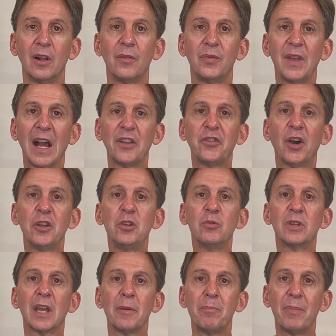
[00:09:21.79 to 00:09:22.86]
That's how you
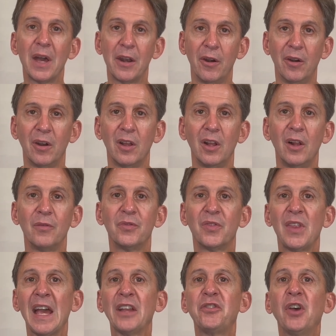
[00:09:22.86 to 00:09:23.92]
get better.
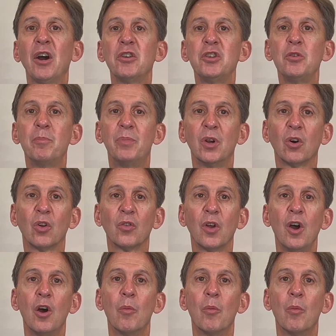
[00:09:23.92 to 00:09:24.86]
That's how you build